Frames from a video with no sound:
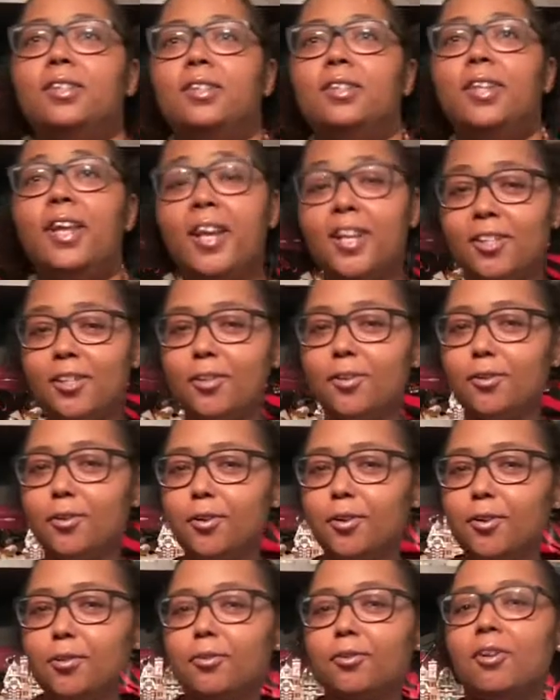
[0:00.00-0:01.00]
dance
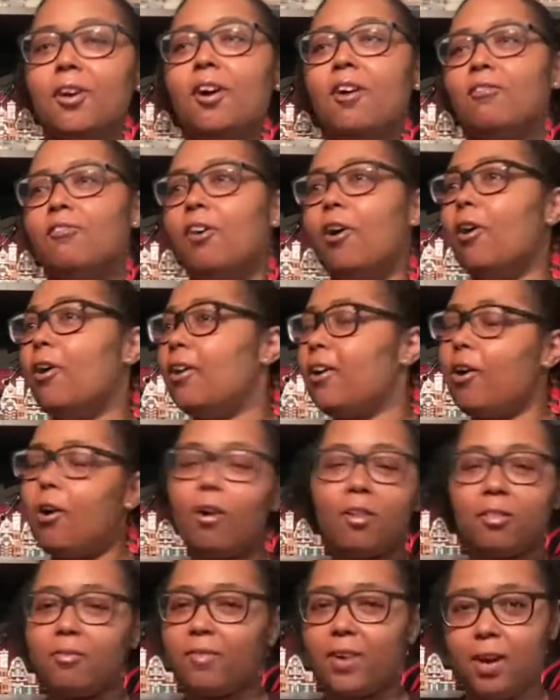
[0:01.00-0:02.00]
tutorials for
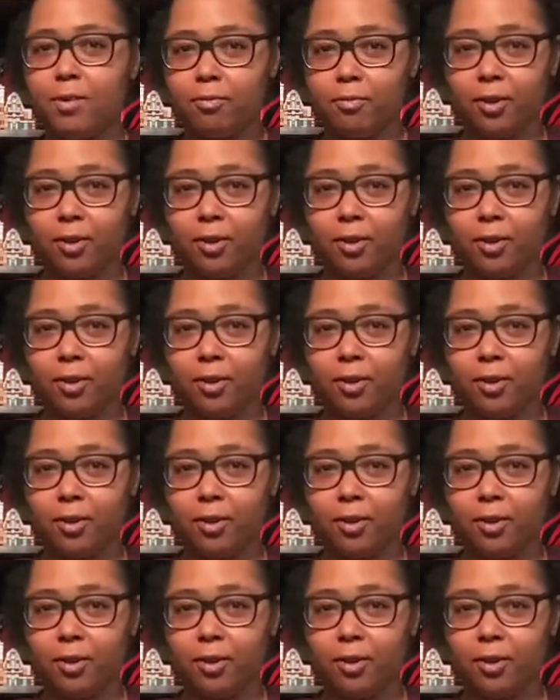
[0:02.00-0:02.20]
all the viral